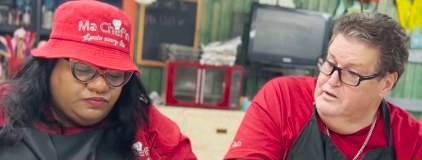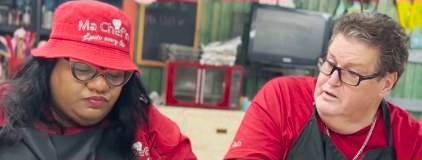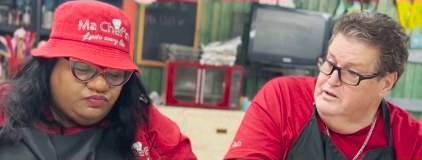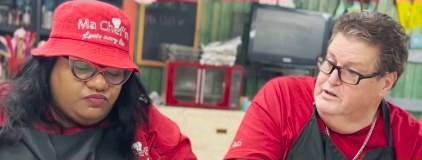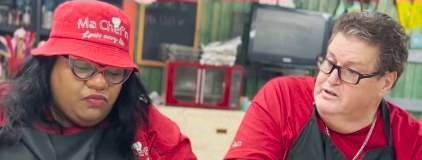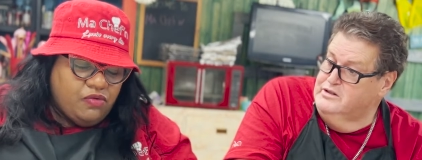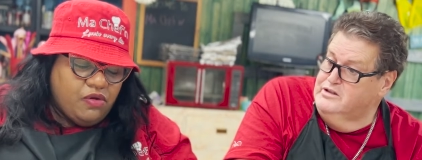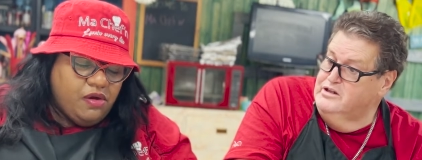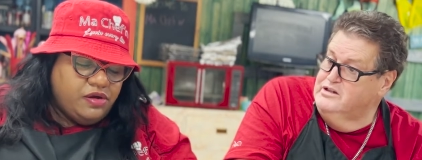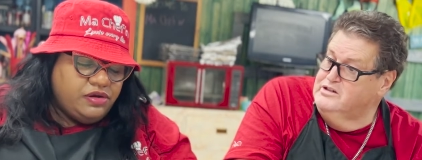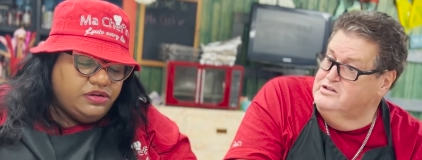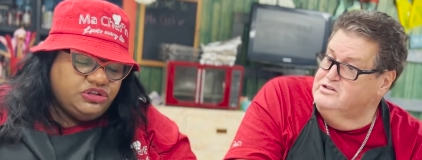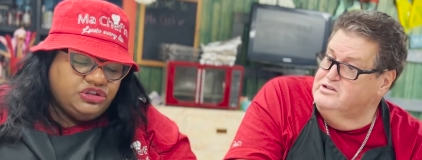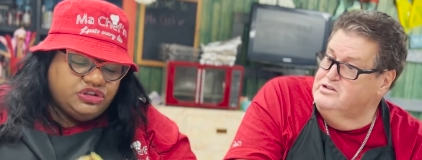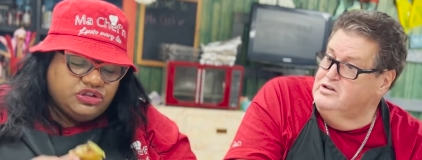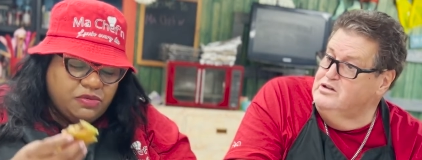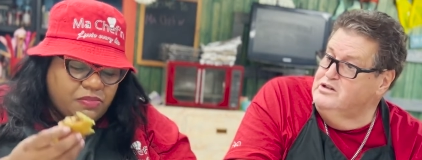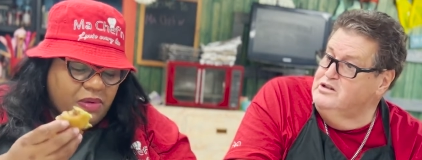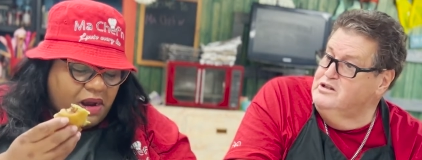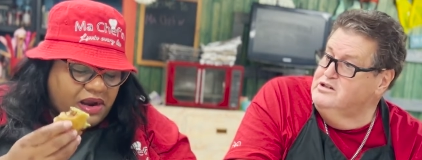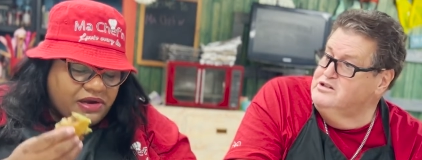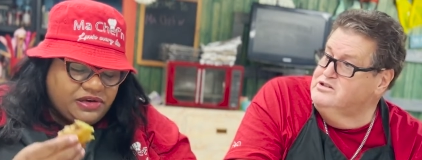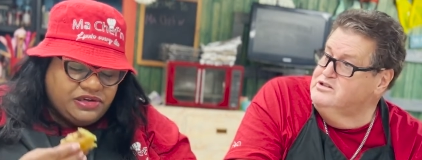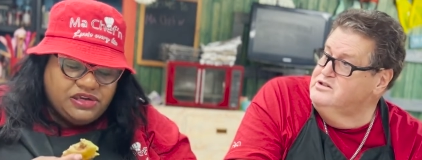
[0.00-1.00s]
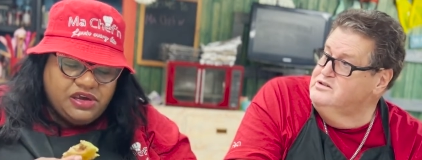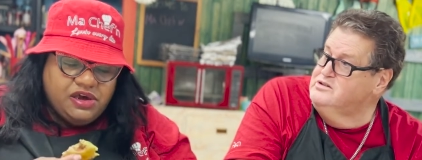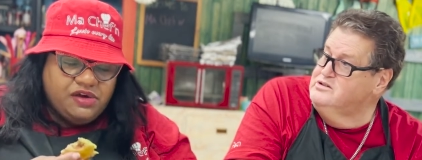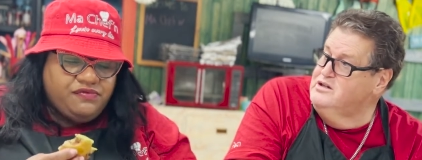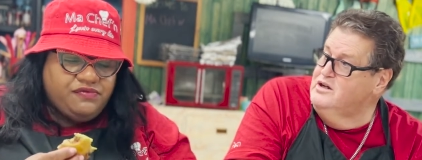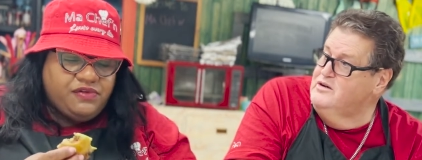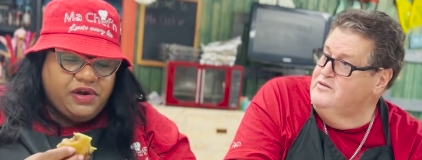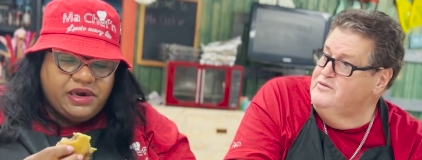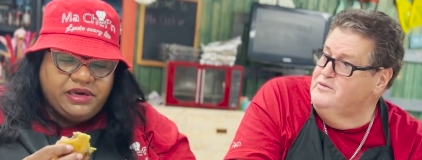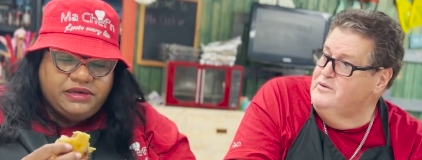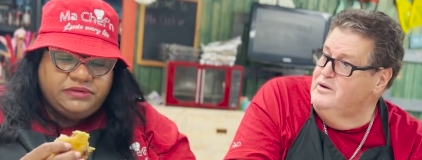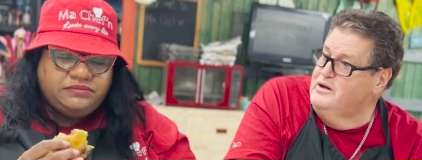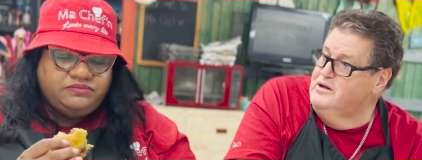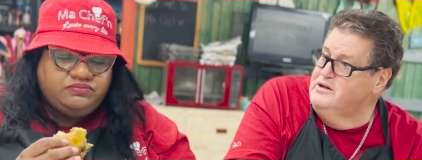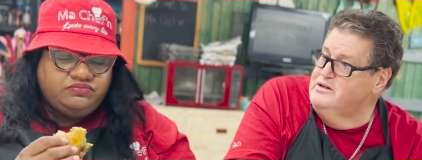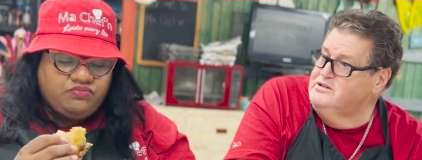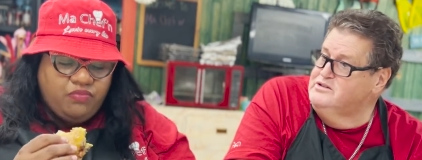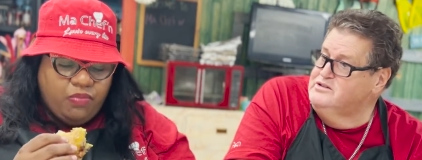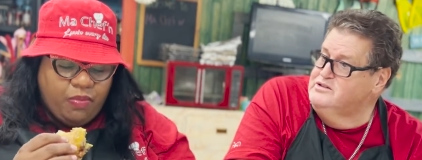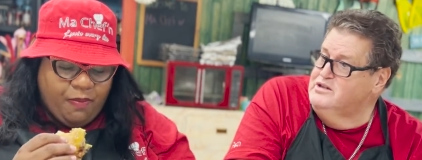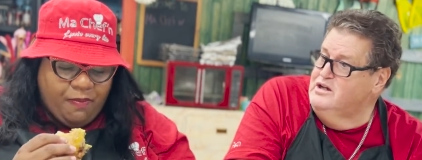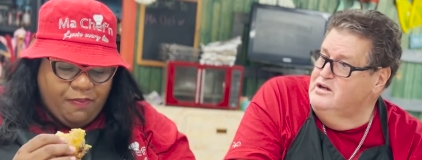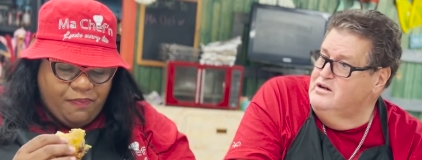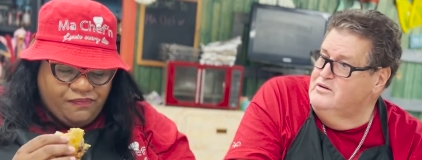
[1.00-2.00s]
Speaker 1: It tastes it delicious by itself, right? by
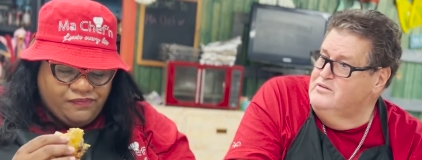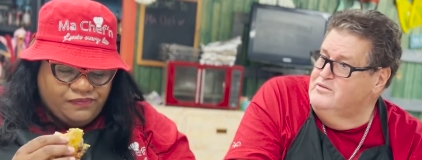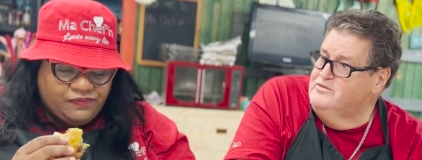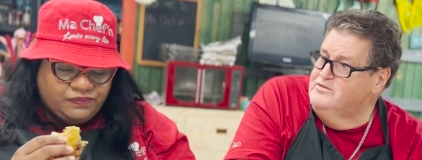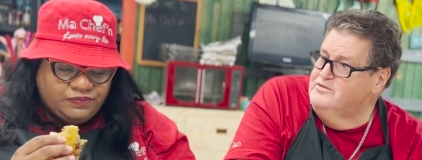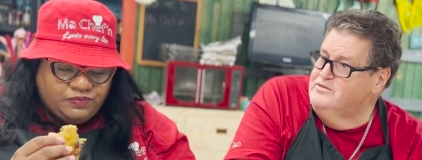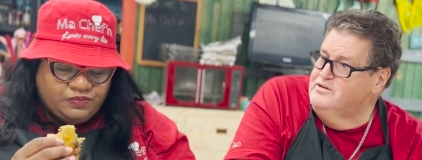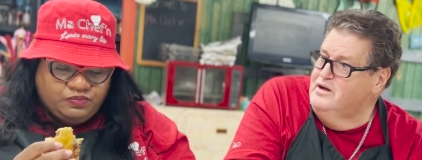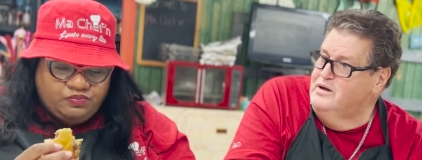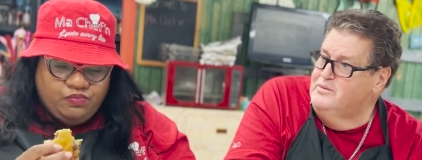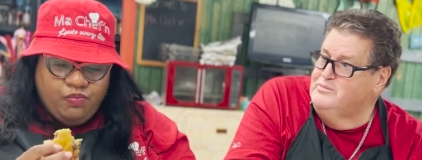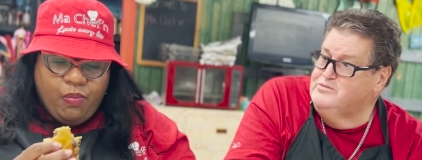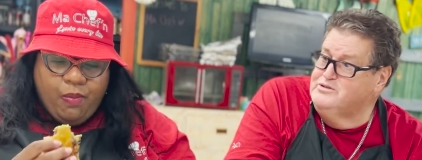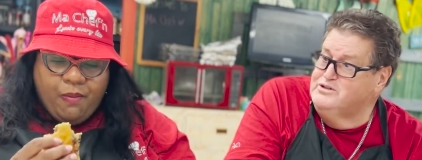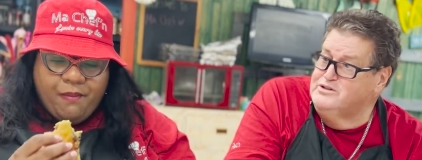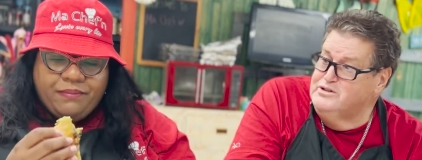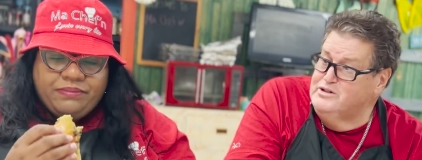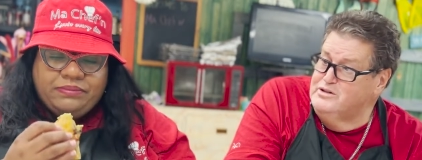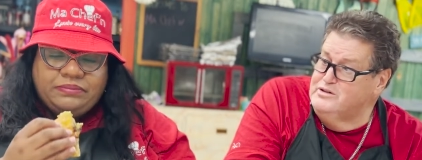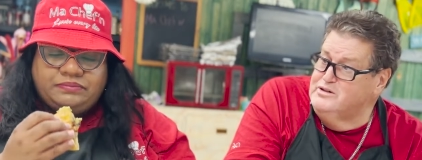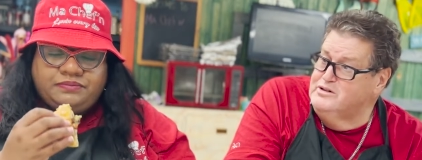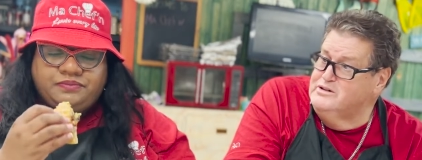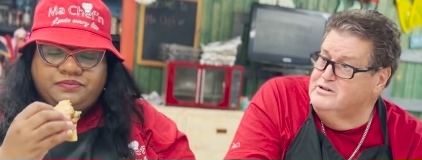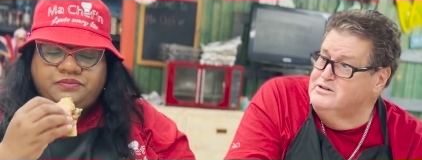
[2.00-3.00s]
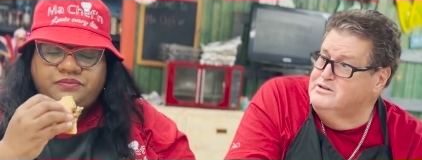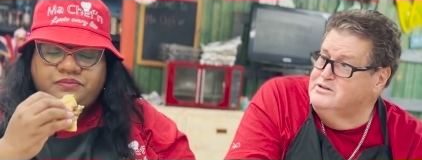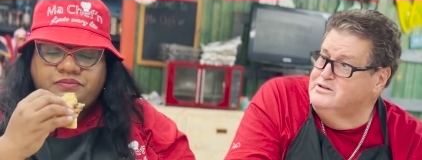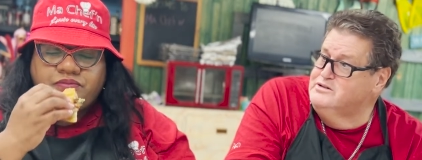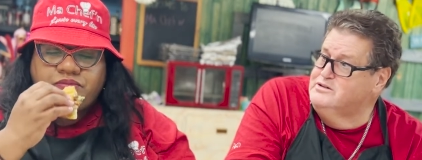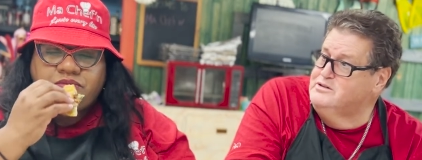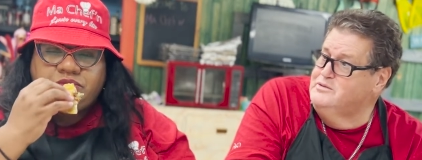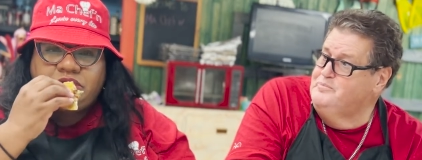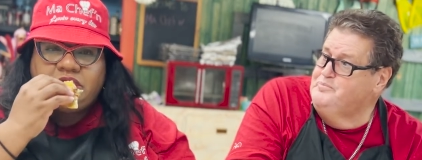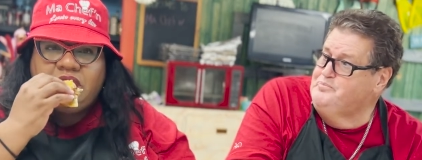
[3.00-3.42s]
itself. I'm serious.